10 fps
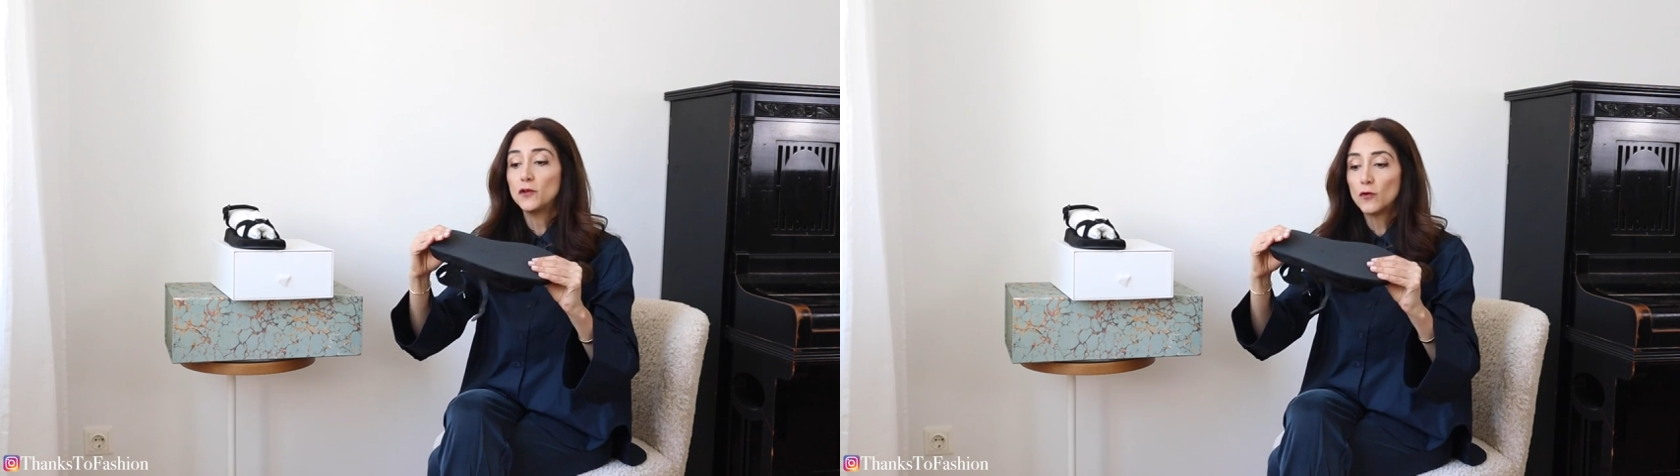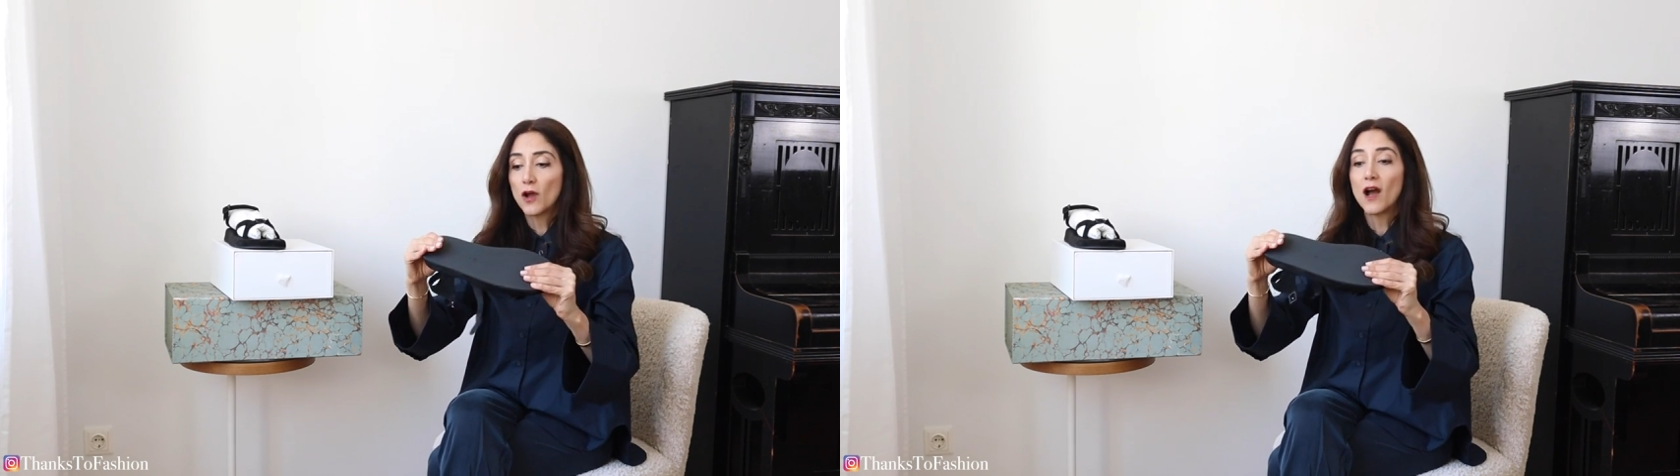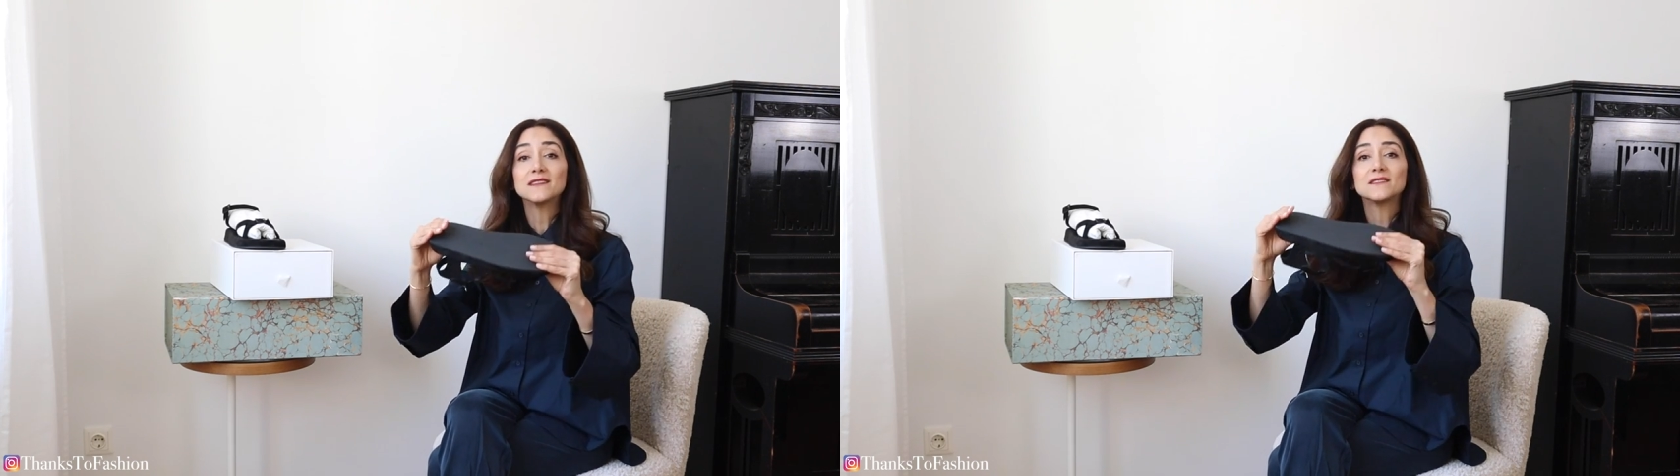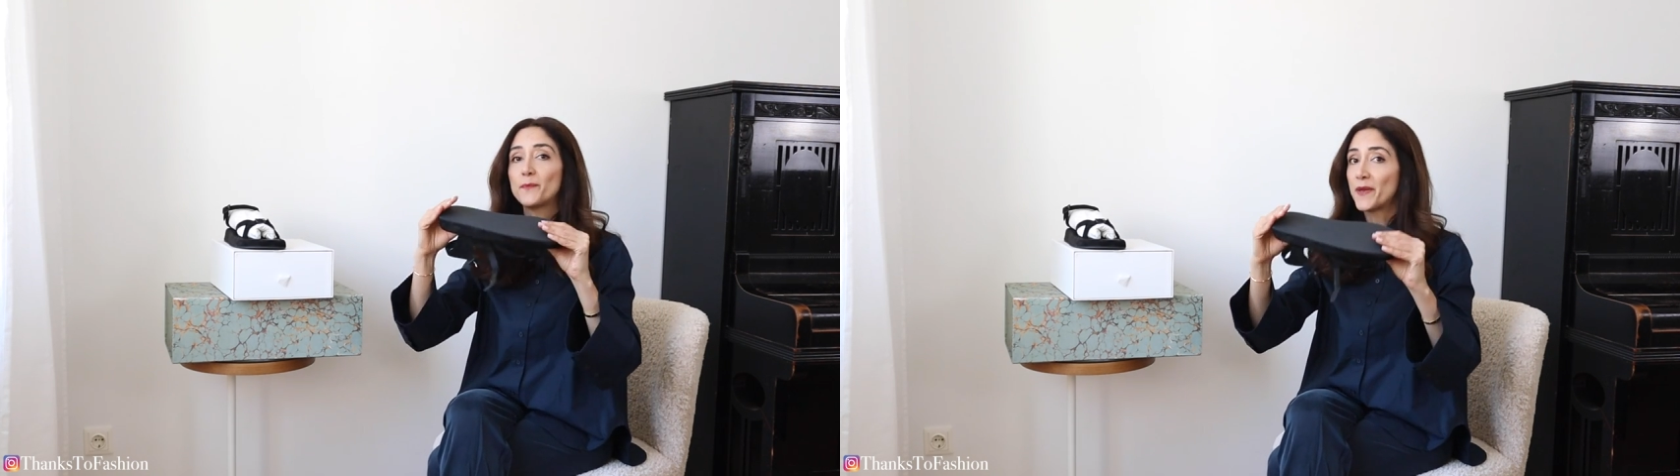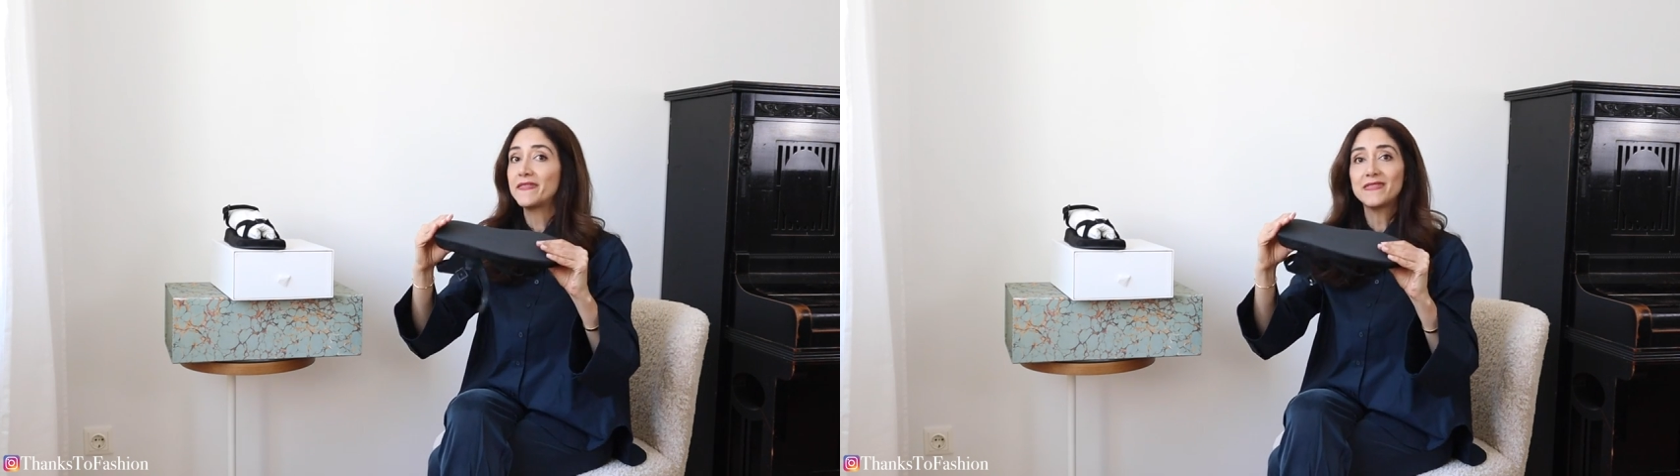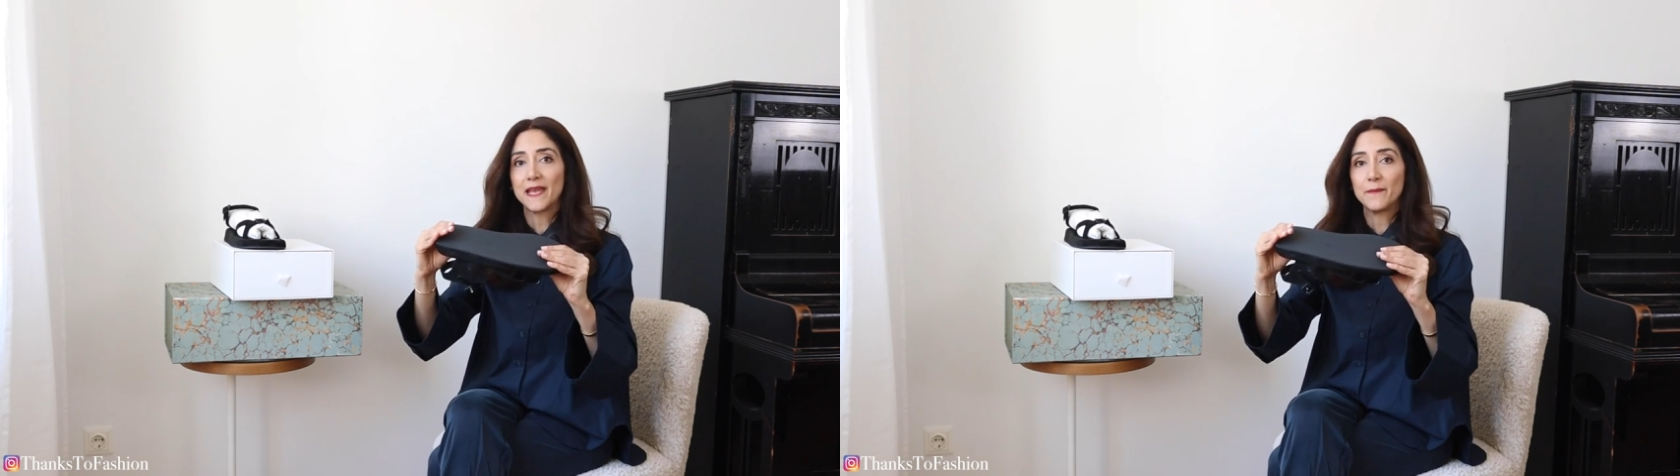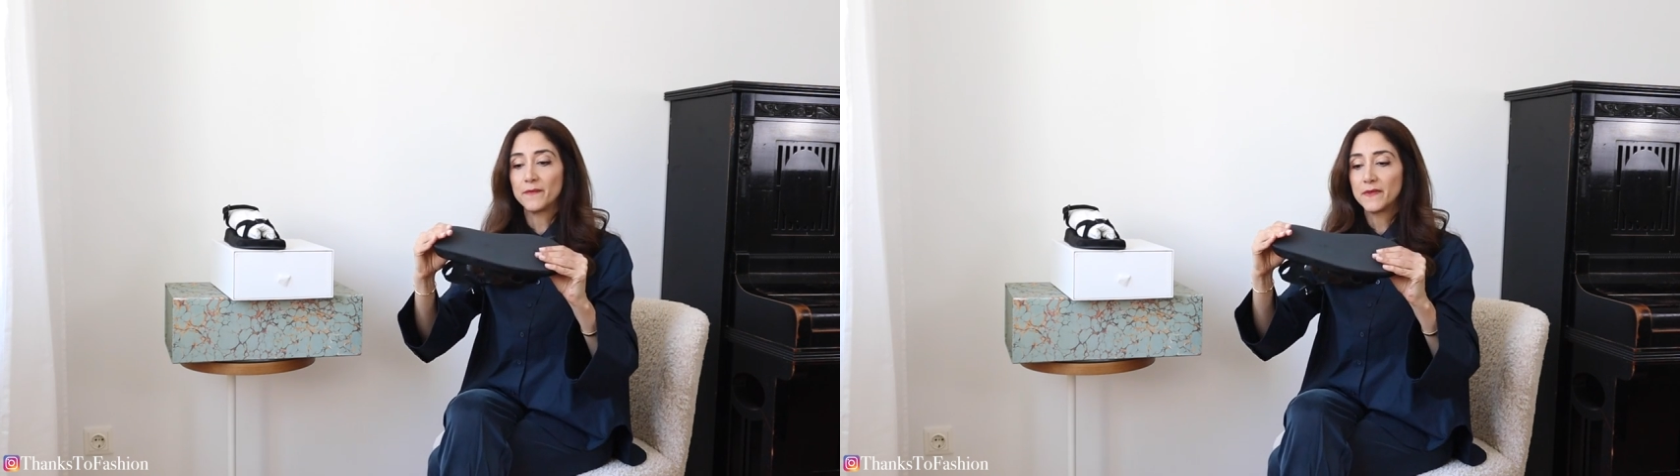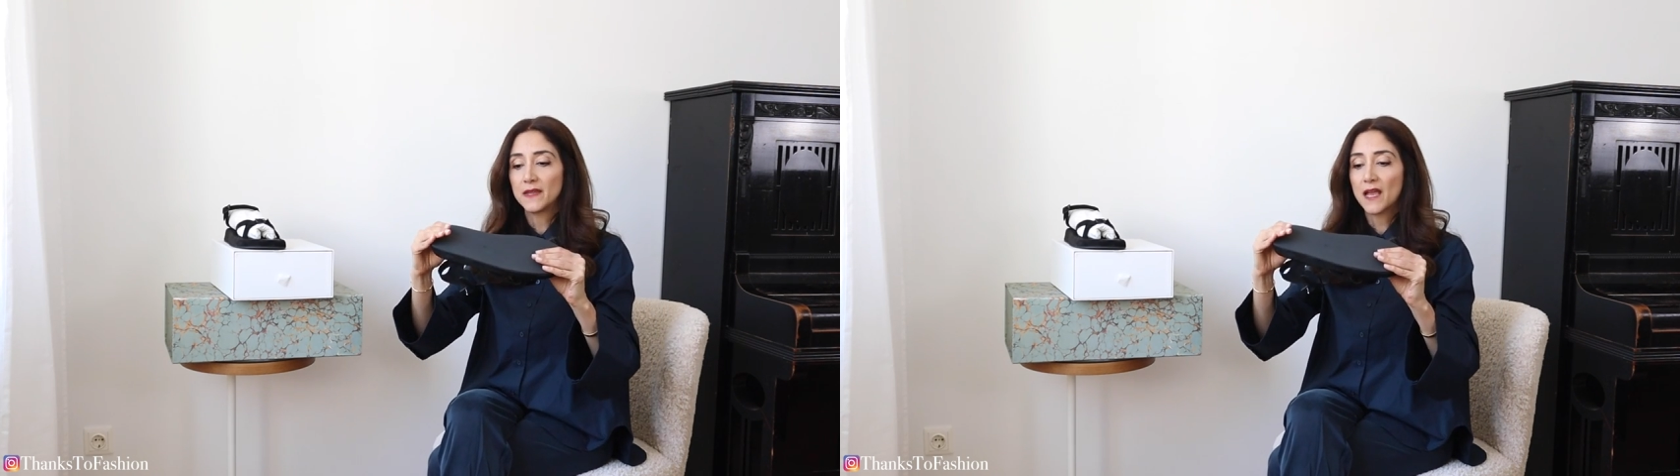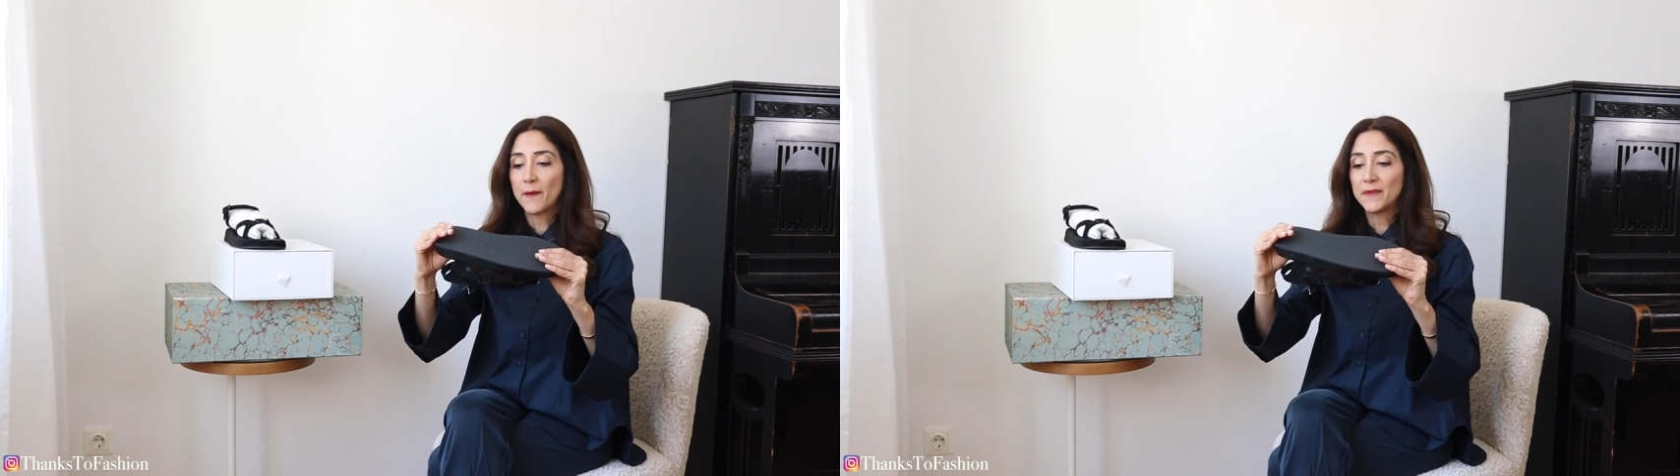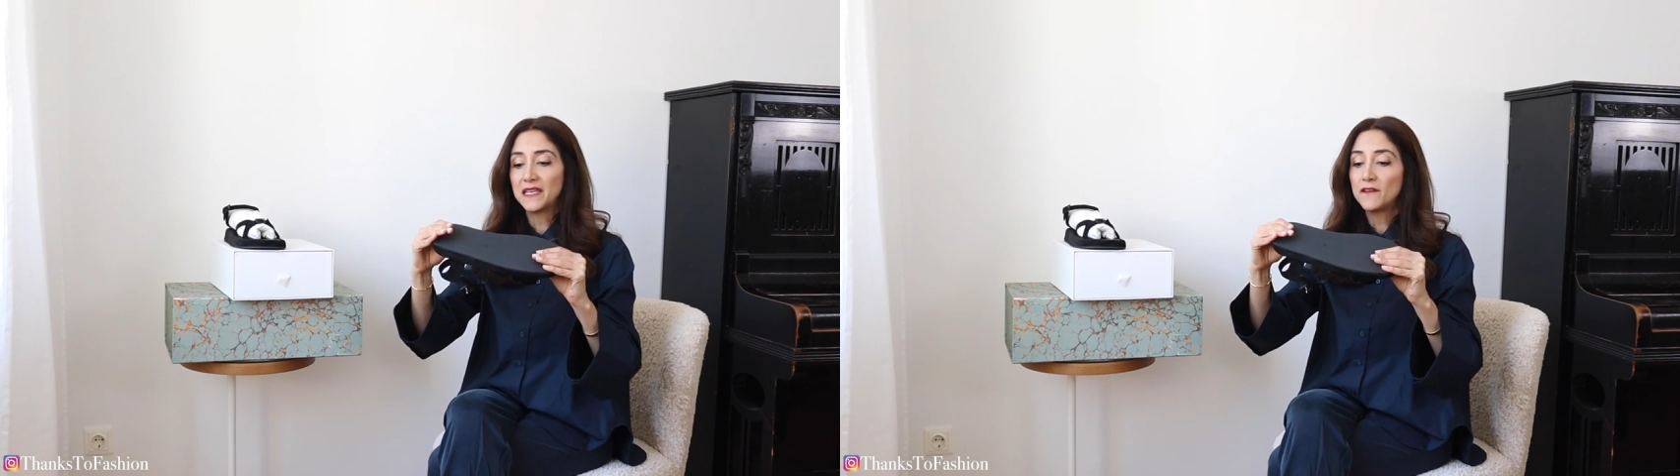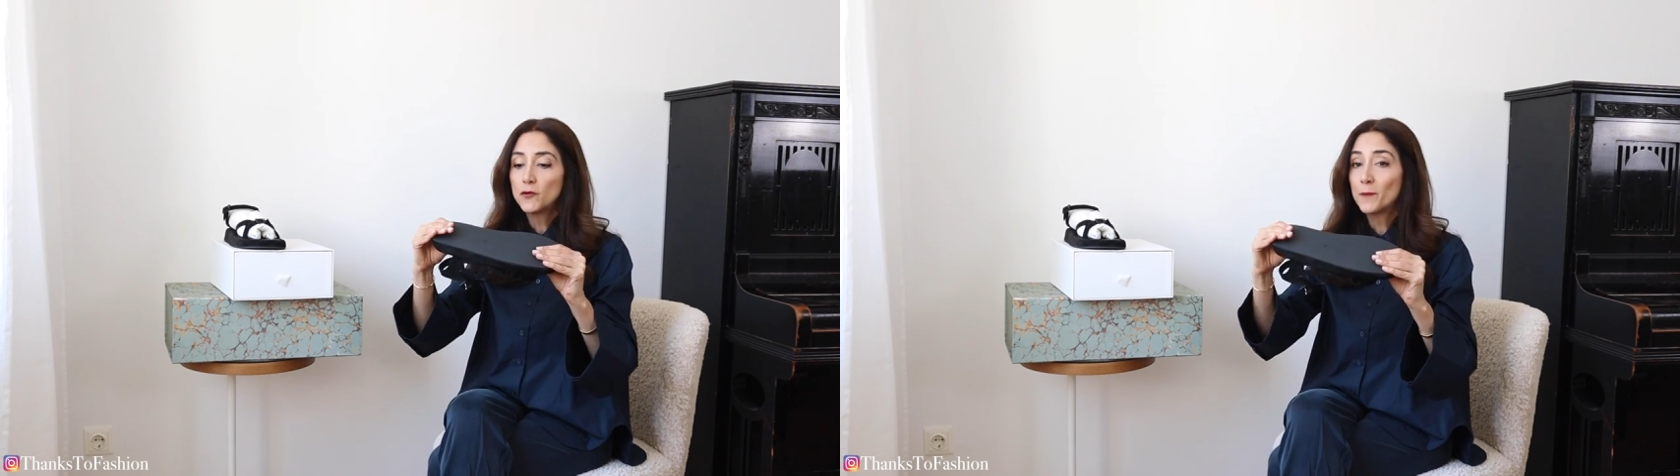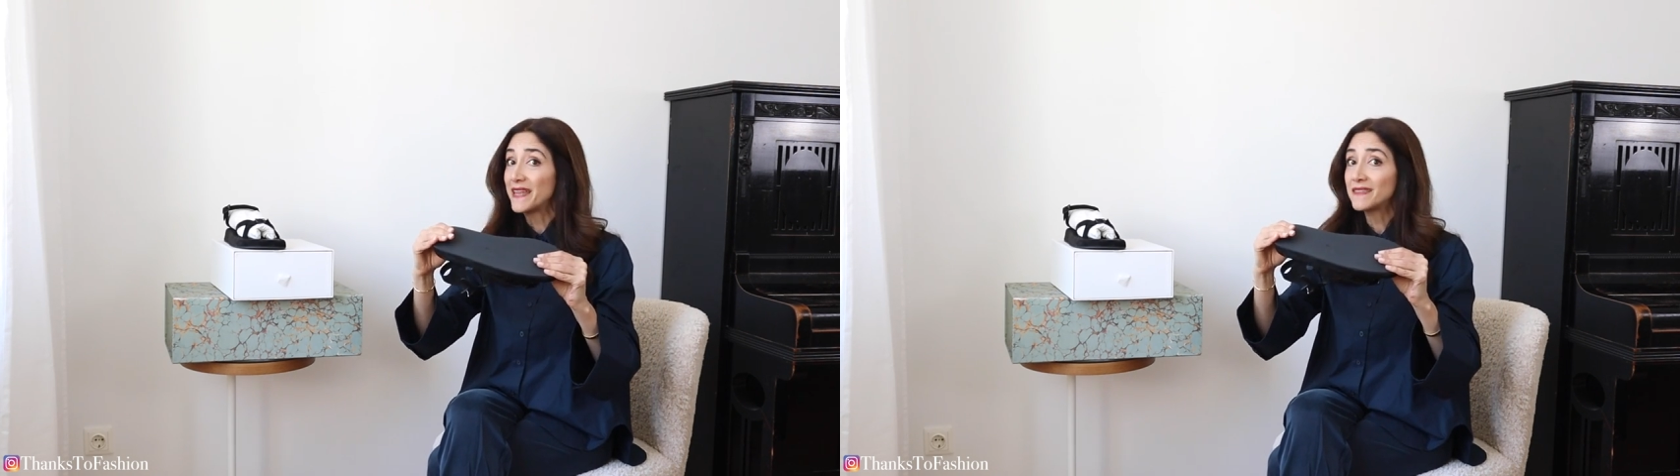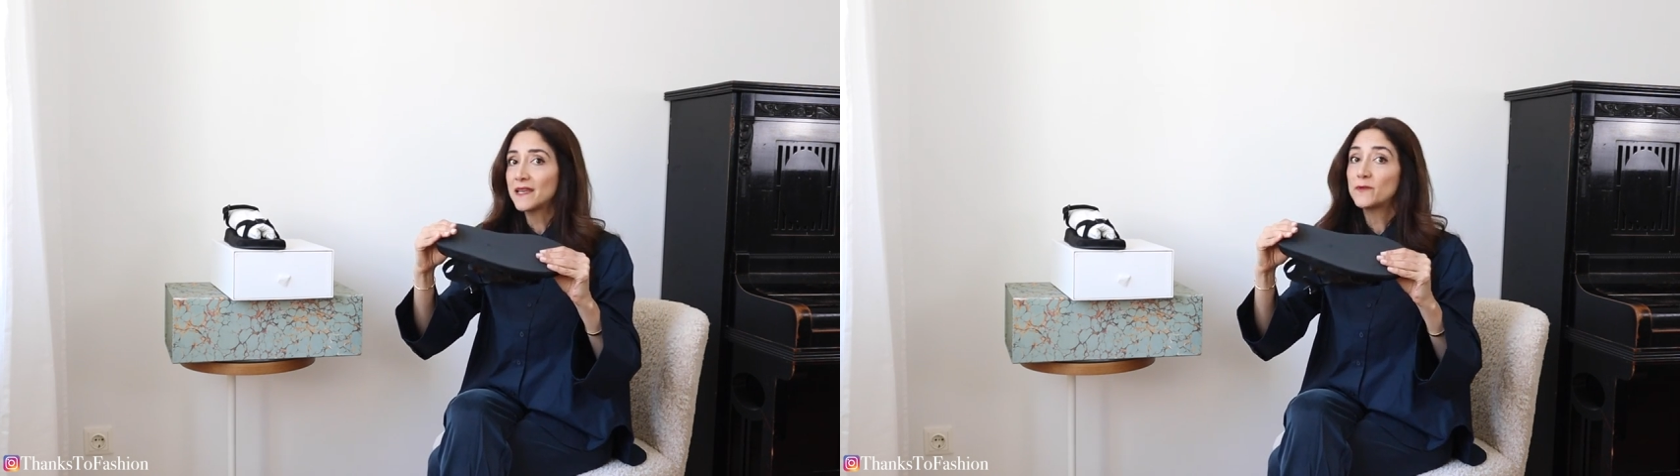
You can't bend them. I mean, if you bend